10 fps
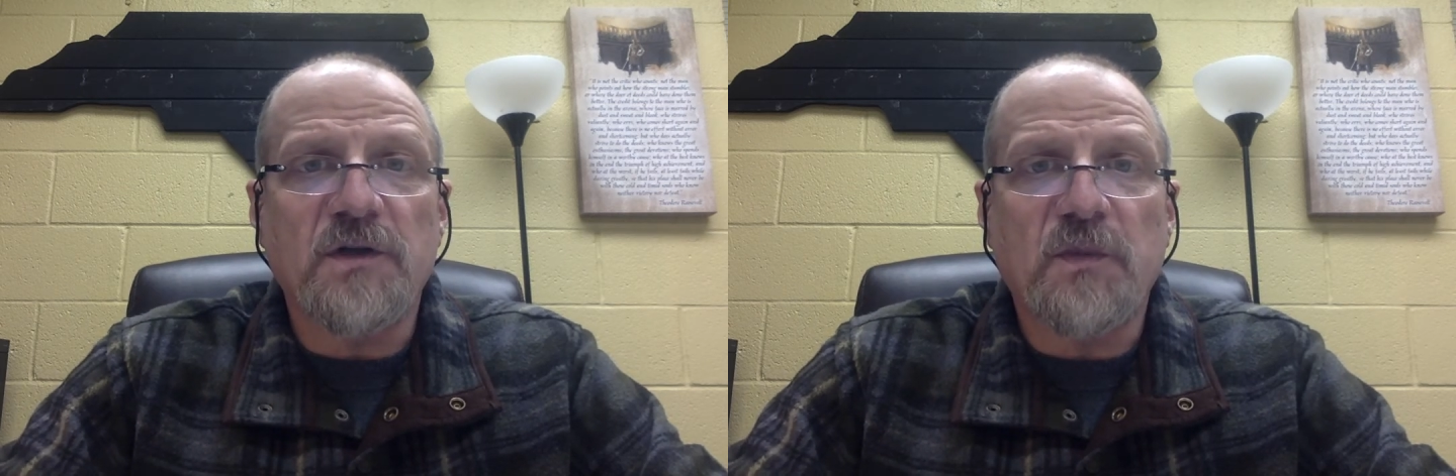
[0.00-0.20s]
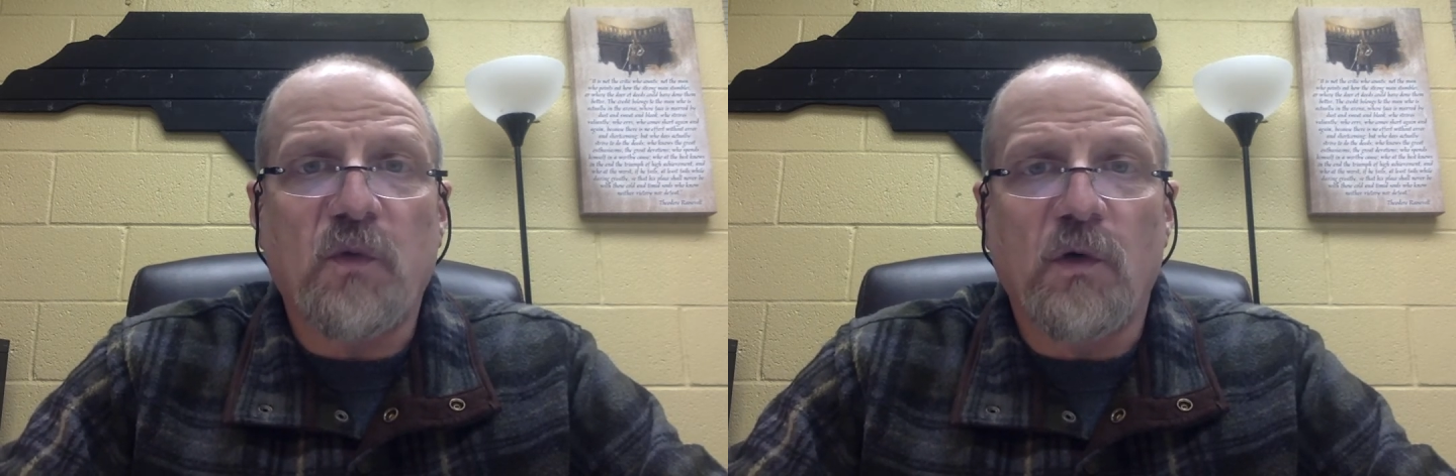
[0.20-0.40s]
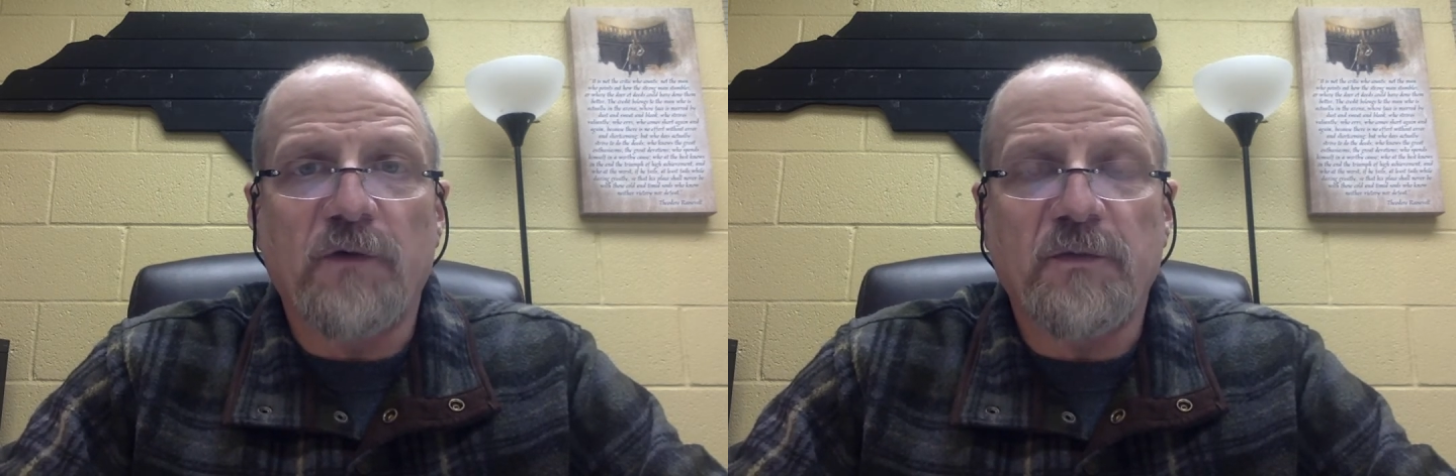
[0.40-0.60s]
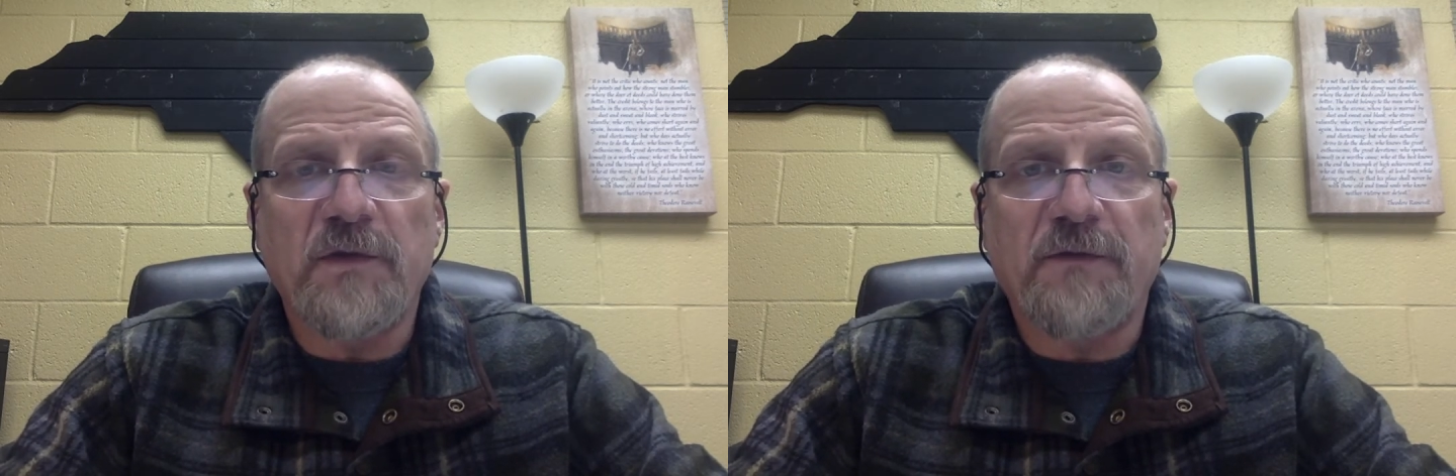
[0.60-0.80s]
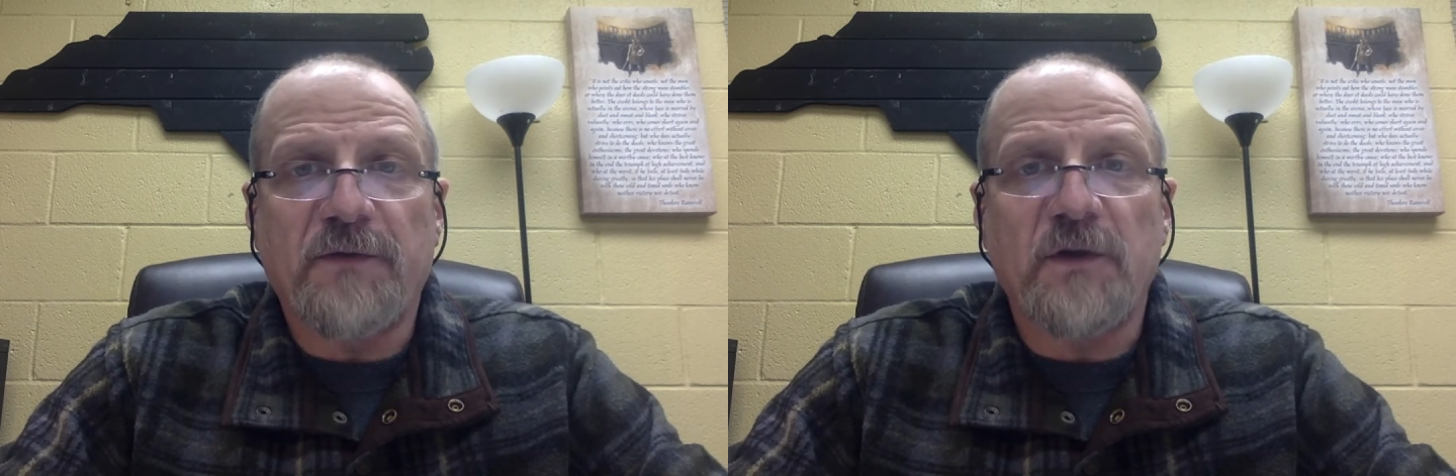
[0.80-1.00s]
support from
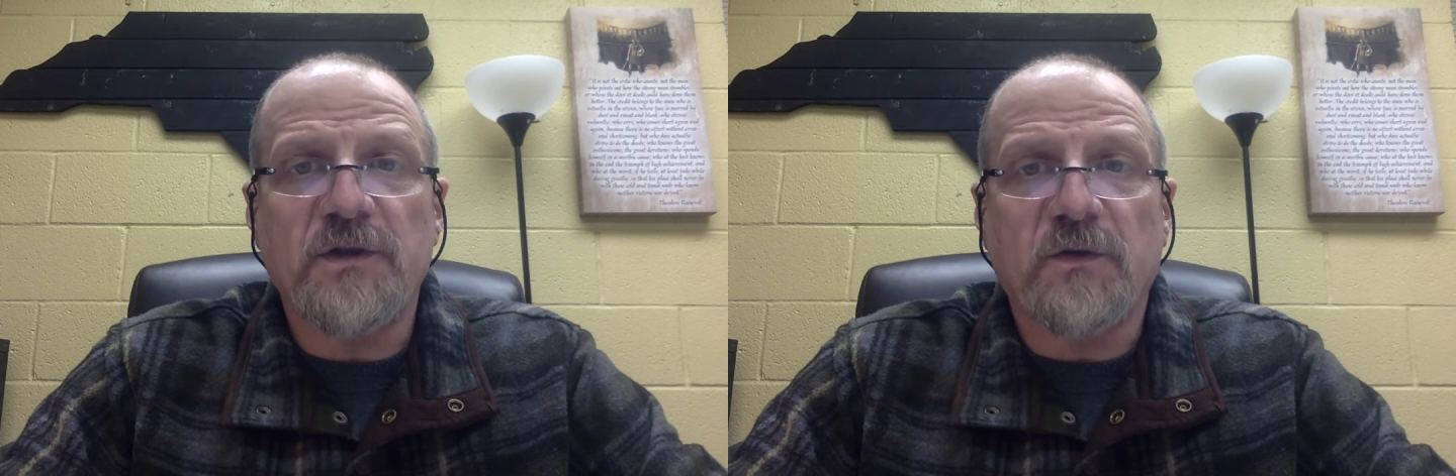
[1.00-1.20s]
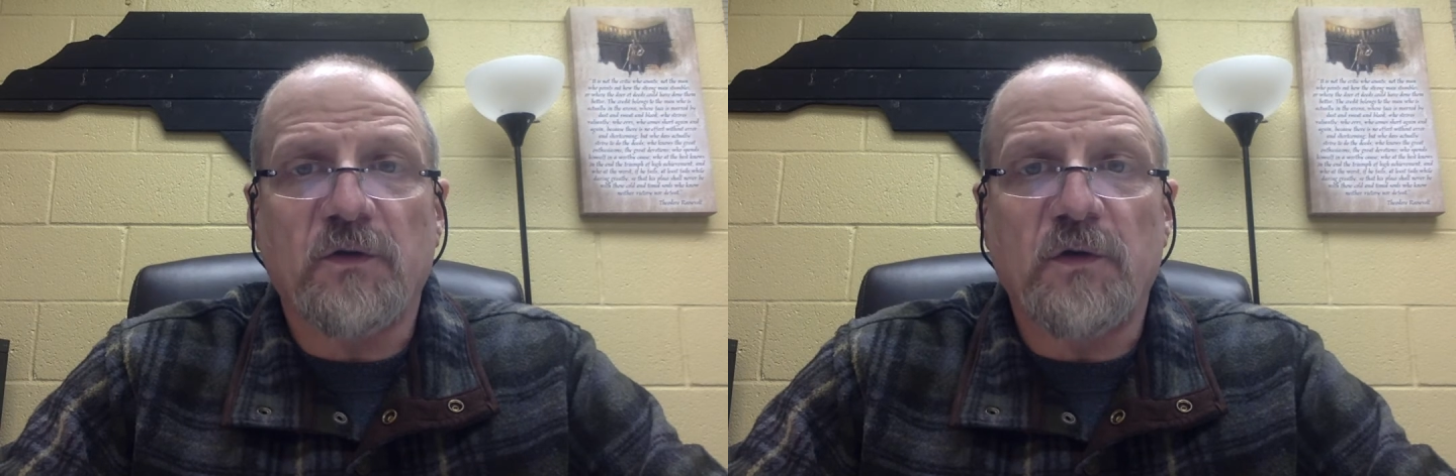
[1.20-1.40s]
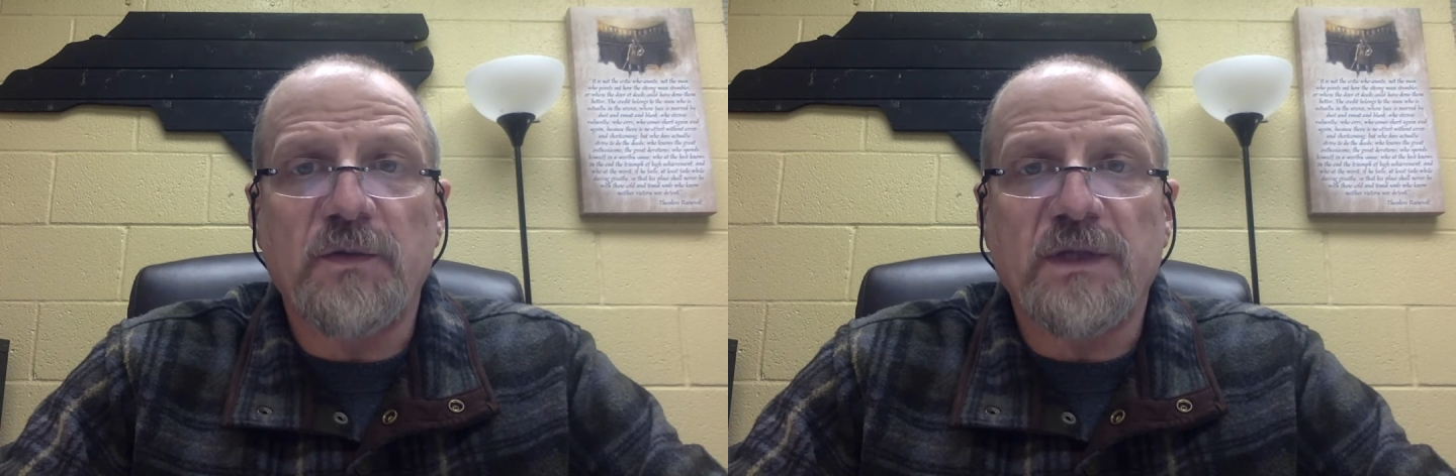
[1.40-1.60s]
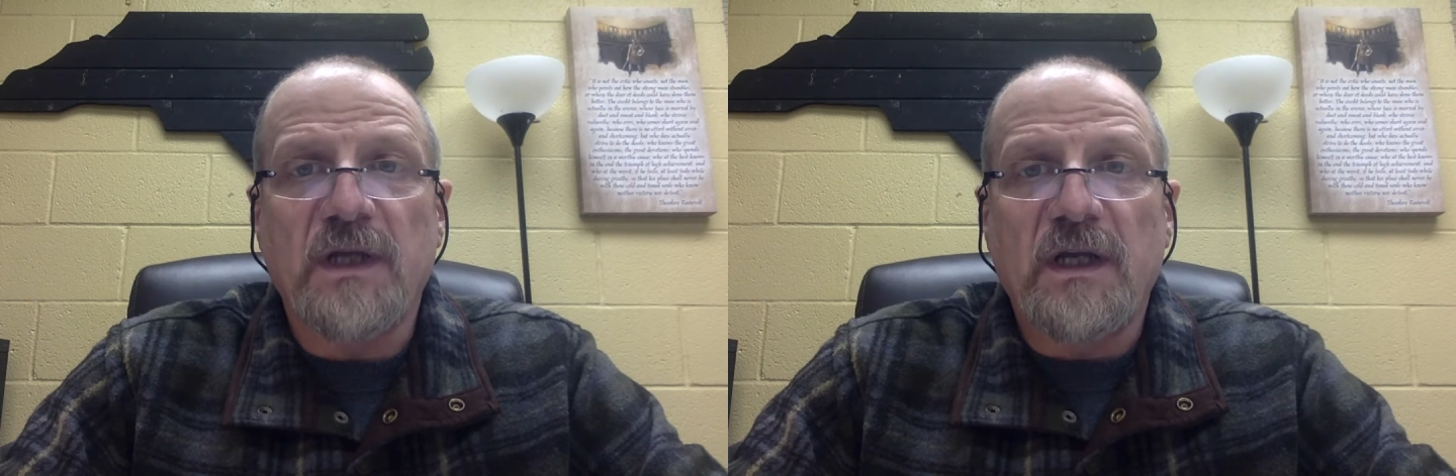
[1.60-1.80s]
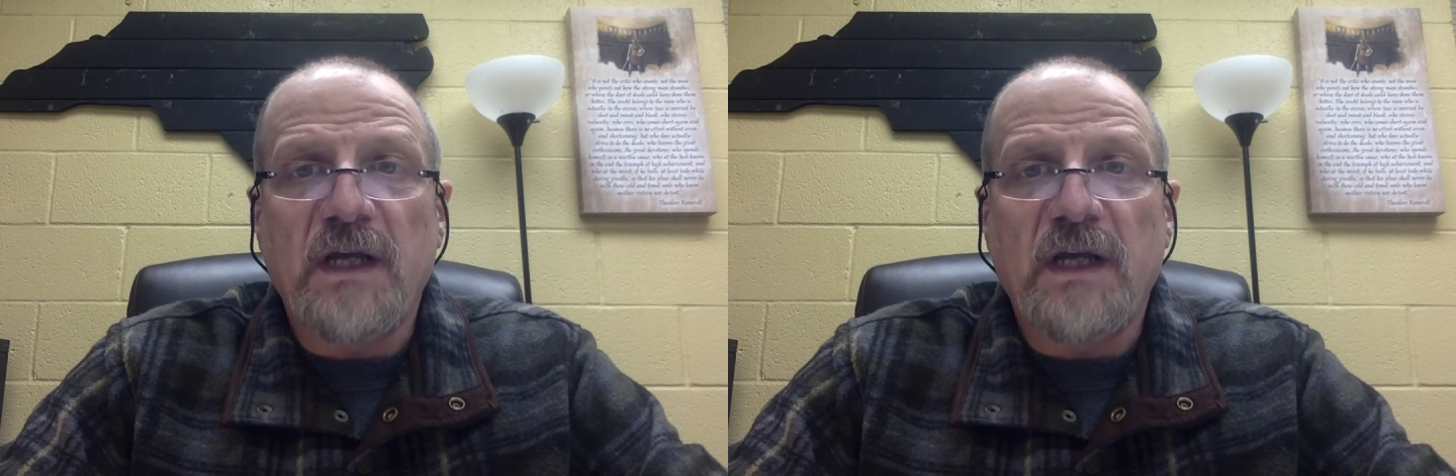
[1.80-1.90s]
diverse groups